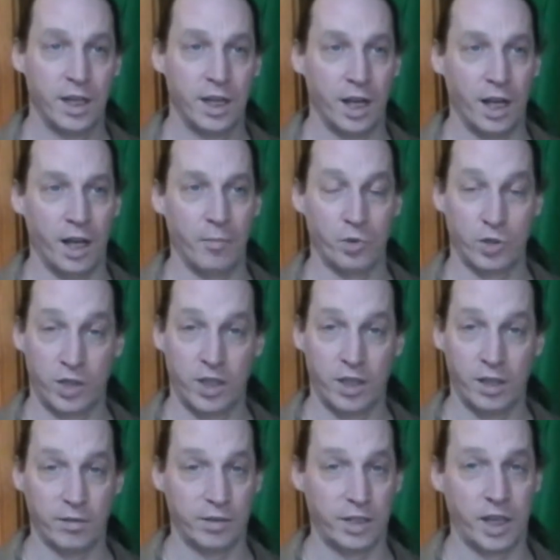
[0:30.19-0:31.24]

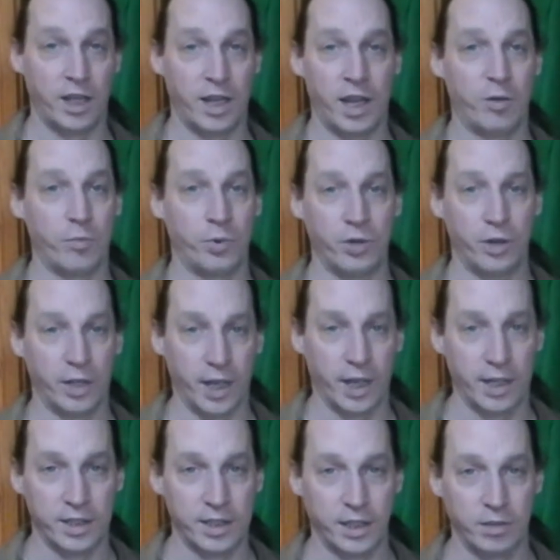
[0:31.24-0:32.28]
I'll get an output, I'll
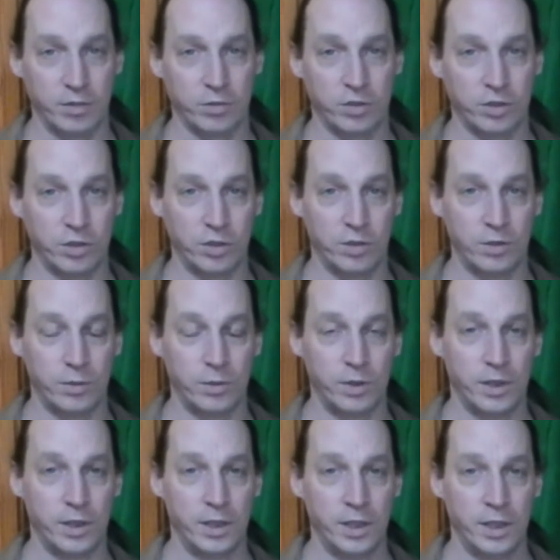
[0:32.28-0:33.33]
get a signal to
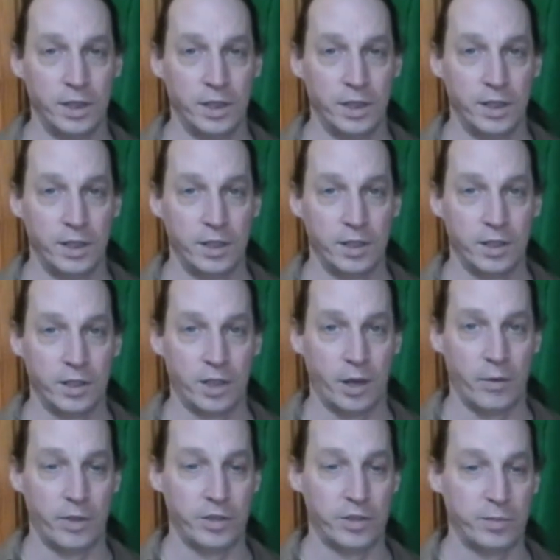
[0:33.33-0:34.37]

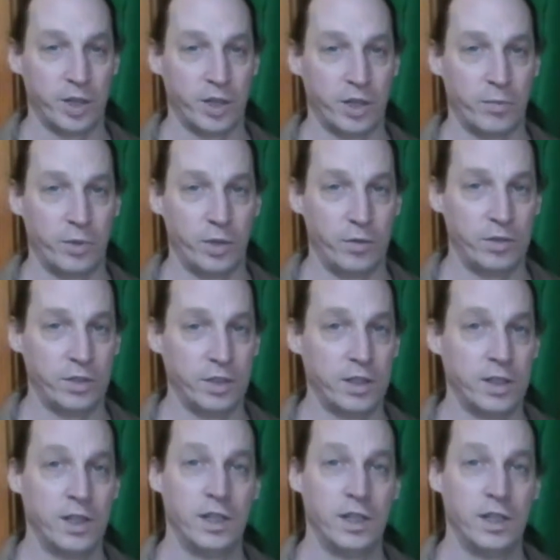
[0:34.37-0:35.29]
go into my computer.